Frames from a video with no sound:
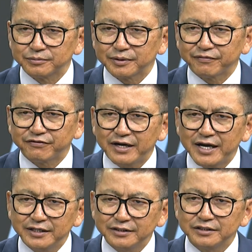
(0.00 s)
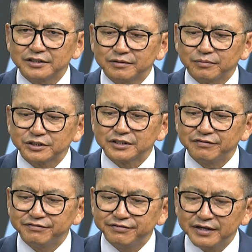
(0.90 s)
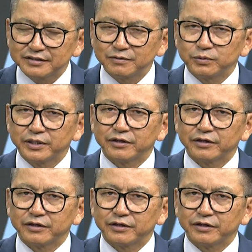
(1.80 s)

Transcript: But finally, the most effective way